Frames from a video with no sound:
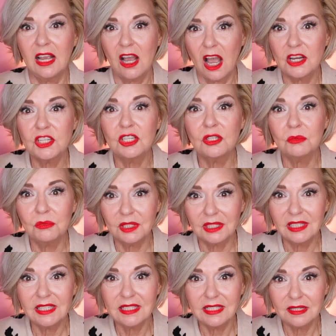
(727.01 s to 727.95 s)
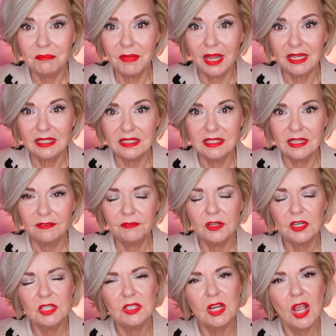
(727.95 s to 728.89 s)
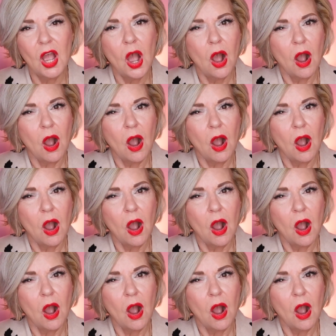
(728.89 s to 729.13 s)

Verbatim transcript: gosh, it really did make a difference